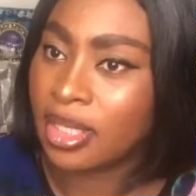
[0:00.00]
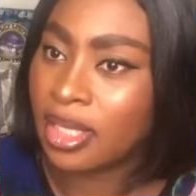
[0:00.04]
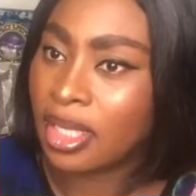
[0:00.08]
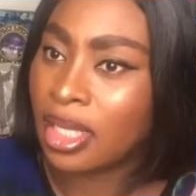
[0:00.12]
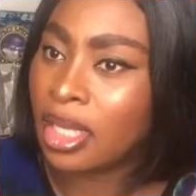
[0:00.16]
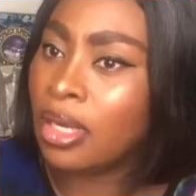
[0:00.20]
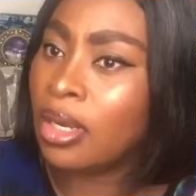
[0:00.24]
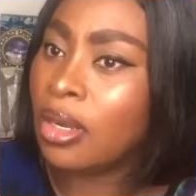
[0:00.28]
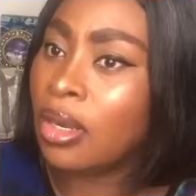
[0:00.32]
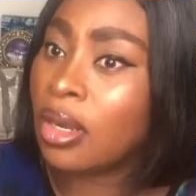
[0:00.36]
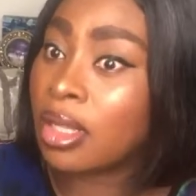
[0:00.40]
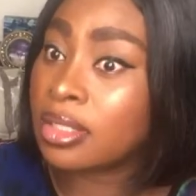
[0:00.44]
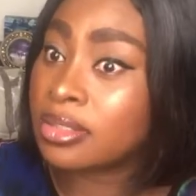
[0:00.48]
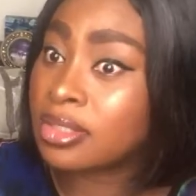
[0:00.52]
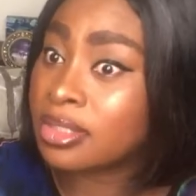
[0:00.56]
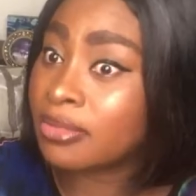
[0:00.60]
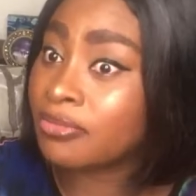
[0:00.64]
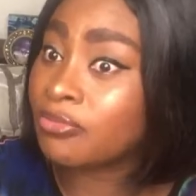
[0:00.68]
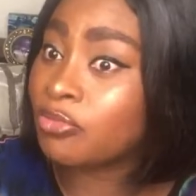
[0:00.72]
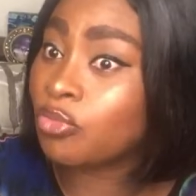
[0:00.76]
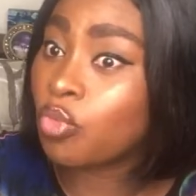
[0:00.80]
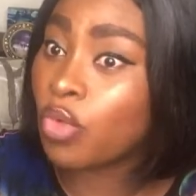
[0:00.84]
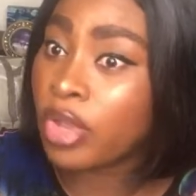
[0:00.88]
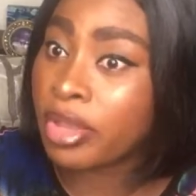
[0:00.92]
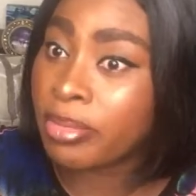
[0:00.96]
A lot
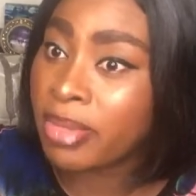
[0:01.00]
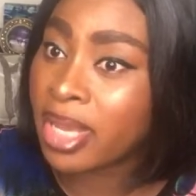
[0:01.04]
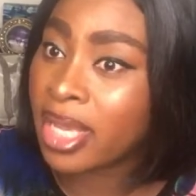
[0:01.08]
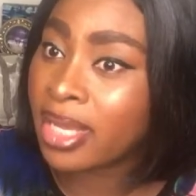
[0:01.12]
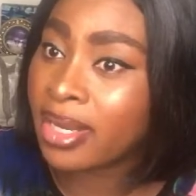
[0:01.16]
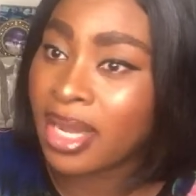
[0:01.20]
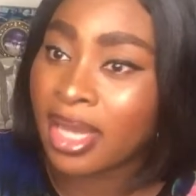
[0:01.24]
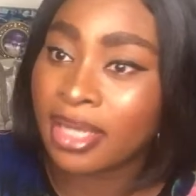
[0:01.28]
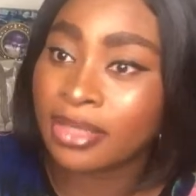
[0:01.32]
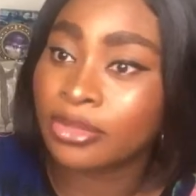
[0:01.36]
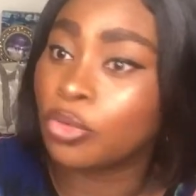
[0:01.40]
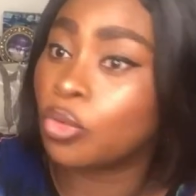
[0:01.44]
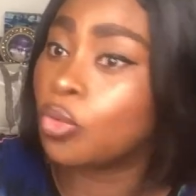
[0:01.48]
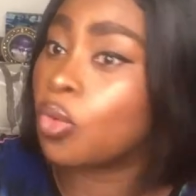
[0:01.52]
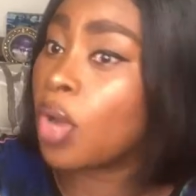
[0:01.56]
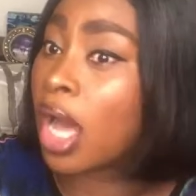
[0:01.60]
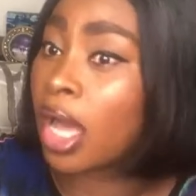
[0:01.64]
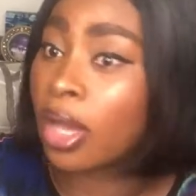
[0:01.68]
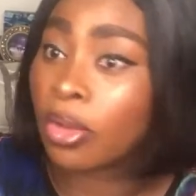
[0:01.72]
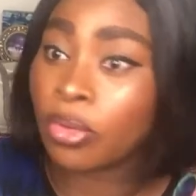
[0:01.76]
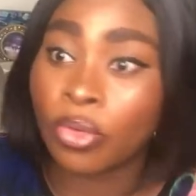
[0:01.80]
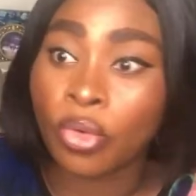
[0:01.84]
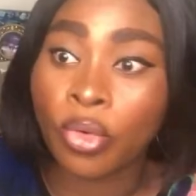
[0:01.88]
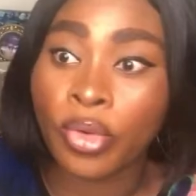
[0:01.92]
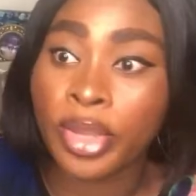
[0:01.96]
of women
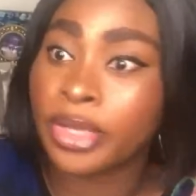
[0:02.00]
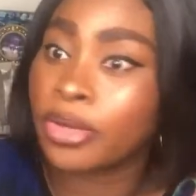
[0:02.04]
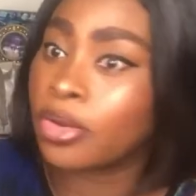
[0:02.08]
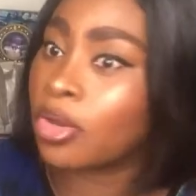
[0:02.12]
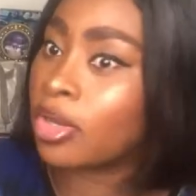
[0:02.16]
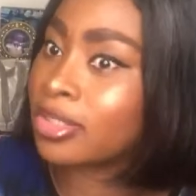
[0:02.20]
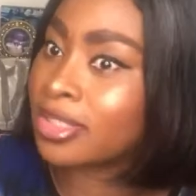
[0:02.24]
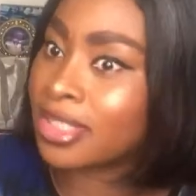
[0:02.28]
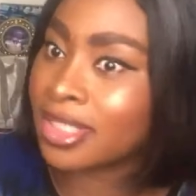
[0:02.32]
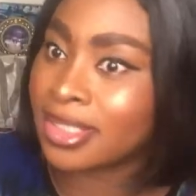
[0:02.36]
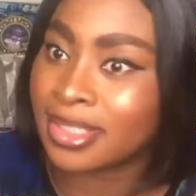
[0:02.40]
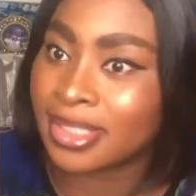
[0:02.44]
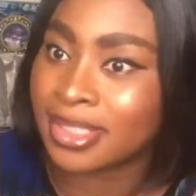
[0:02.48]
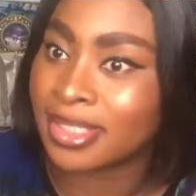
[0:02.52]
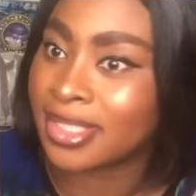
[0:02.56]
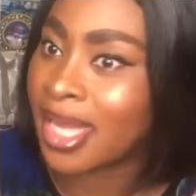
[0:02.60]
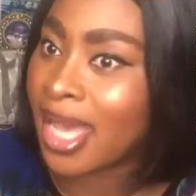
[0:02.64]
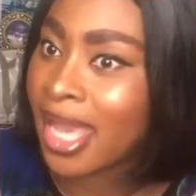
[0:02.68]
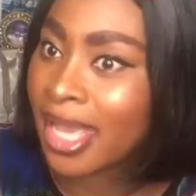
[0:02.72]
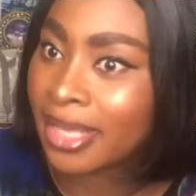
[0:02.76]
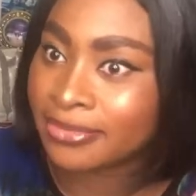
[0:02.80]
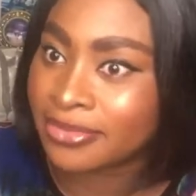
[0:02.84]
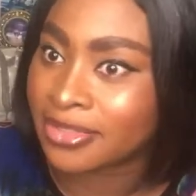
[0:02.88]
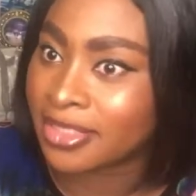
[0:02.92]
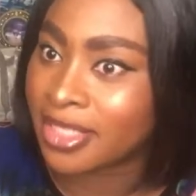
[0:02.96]
are going under the
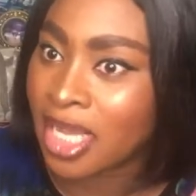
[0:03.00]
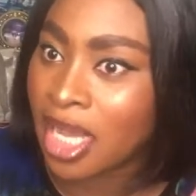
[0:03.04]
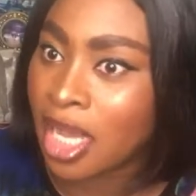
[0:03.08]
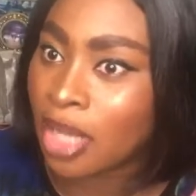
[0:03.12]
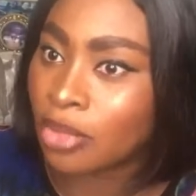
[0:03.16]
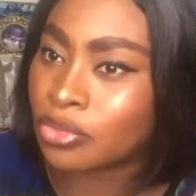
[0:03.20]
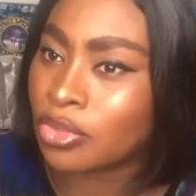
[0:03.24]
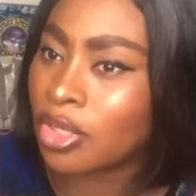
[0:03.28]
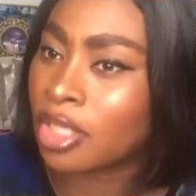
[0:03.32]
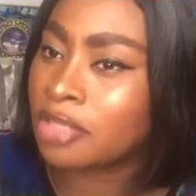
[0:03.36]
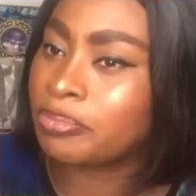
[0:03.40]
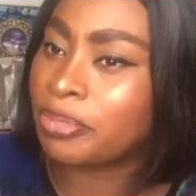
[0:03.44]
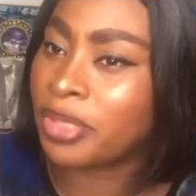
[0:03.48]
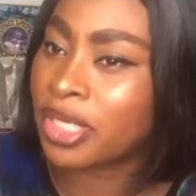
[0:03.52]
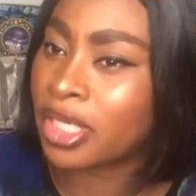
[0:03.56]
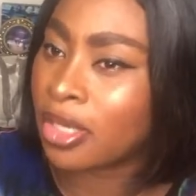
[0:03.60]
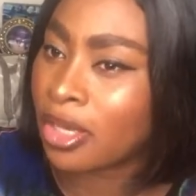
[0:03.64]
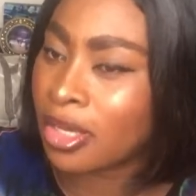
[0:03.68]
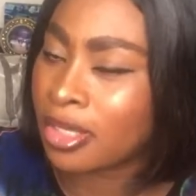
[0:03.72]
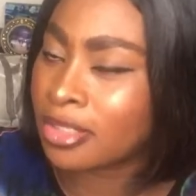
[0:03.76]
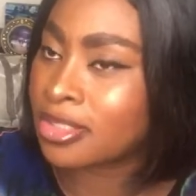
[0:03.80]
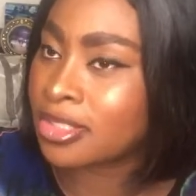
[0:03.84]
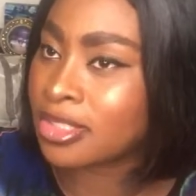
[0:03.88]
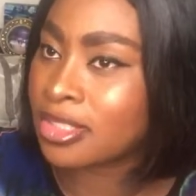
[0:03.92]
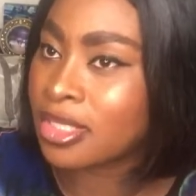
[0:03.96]
knives now, not
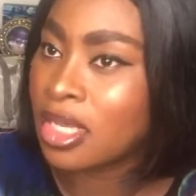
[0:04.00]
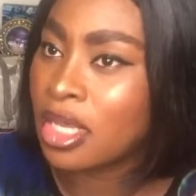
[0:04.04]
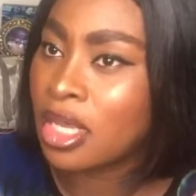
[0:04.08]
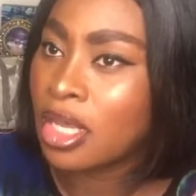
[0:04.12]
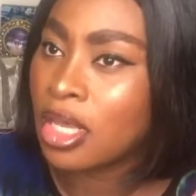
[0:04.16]
because